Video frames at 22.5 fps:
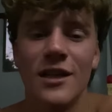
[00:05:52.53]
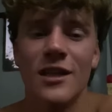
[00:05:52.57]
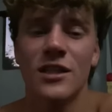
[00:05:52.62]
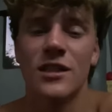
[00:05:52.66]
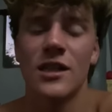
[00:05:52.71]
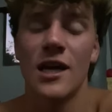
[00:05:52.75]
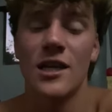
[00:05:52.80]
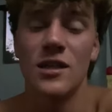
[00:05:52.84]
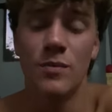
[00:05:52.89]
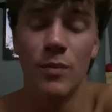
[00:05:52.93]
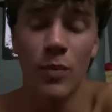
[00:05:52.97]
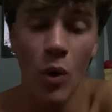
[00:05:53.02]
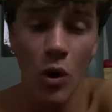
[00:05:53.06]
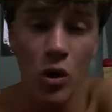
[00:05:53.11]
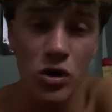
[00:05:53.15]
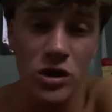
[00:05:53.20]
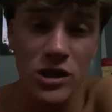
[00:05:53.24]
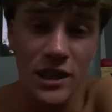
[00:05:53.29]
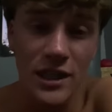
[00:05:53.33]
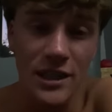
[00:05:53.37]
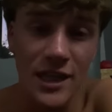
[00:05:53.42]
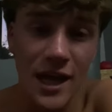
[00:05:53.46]
Today's
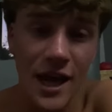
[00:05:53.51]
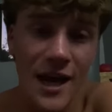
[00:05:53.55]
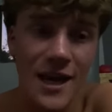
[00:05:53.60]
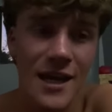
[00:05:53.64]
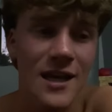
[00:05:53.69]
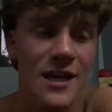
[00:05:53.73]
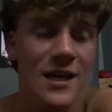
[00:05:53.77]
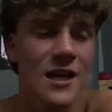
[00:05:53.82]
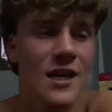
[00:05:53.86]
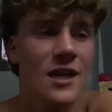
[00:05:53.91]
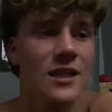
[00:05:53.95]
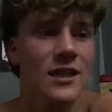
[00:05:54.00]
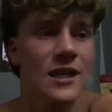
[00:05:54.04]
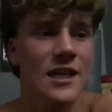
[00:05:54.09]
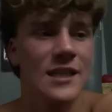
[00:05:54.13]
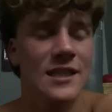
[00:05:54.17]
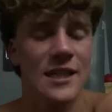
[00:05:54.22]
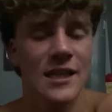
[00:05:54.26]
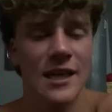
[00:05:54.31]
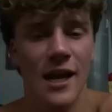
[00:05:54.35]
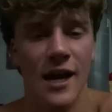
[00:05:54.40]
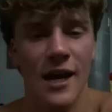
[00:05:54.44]
Boxing Day.
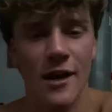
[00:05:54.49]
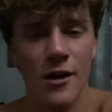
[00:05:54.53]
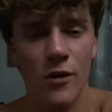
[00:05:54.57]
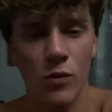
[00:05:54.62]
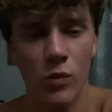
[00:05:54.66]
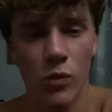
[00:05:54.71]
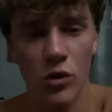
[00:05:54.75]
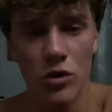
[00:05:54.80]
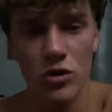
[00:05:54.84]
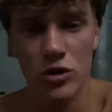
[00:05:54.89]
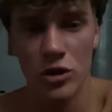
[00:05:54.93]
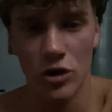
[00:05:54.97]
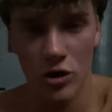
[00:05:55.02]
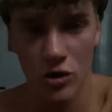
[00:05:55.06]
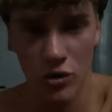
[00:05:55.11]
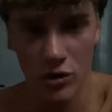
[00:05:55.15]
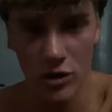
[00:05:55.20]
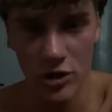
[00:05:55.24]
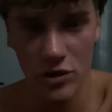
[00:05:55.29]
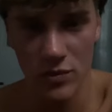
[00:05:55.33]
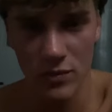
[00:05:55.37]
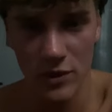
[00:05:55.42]
Yesterday was
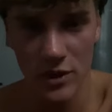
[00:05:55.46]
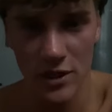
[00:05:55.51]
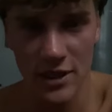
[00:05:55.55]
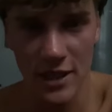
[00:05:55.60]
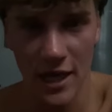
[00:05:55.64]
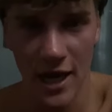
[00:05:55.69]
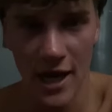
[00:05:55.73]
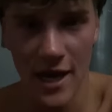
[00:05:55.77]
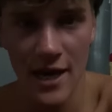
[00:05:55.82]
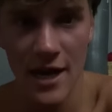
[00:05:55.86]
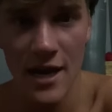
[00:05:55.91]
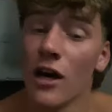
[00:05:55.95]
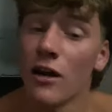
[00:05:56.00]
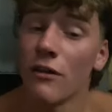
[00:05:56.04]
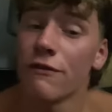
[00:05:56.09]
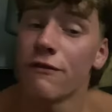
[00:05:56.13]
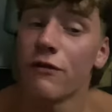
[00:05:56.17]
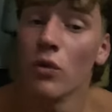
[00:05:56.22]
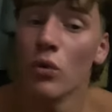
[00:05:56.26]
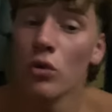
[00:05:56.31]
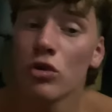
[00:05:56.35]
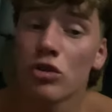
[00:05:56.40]
Christmas Day. I had a
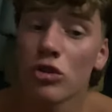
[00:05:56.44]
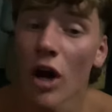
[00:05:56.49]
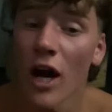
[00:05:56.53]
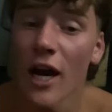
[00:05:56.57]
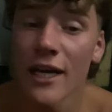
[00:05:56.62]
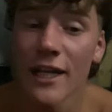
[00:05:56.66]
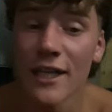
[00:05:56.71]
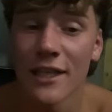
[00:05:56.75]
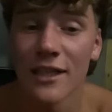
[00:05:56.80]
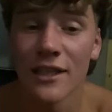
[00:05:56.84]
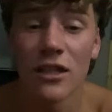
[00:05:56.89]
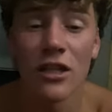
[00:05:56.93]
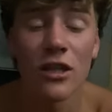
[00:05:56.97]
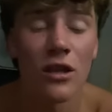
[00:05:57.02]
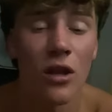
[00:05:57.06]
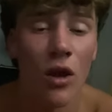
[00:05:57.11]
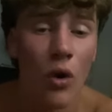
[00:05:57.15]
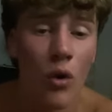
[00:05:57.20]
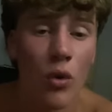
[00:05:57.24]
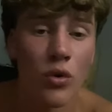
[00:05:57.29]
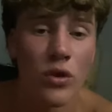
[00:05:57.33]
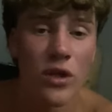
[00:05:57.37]
full training
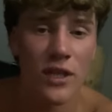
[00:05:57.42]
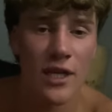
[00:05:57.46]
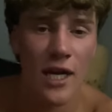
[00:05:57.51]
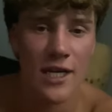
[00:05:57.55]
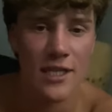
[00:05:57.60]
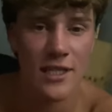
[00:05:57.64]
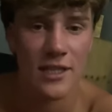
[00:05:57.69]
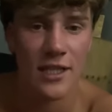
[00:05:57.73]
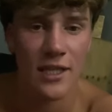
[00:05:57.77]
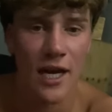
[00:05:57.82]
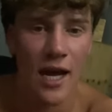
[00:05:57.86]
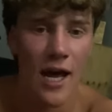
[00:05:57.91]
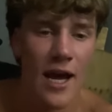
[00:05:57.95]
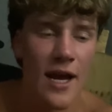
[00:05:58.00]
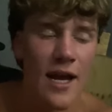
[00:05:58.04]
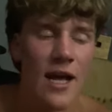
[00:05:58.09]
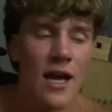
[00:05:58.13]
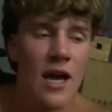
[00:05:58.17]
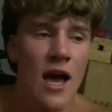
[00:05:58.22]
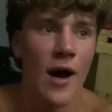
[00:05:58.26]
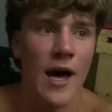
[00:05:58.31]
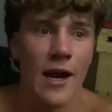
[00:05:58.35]
load
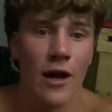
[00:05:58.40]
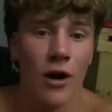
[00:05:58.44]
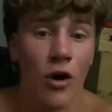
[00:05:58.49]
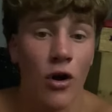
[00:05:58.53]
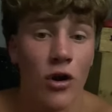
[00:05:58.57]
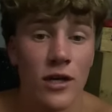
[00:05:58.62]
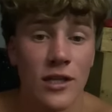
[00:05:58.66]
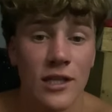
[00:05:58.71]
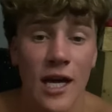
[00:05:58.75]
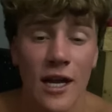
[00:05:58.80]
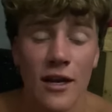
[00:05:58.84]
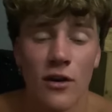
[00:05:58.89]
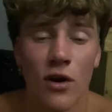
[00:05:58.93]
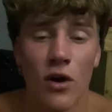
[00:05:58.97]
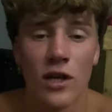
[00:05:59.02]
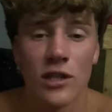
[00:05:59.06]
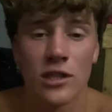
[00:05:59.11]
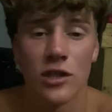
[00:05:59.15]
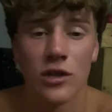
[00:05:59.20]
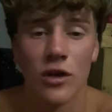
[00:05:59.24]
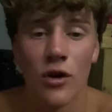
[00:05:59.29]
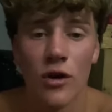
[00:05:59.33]
yesterday and I got it done
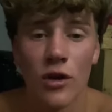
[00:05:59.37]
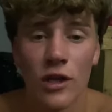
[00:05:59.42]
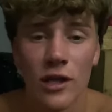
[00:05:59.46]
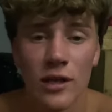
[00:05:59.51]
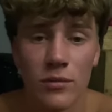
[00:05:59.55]
nice and early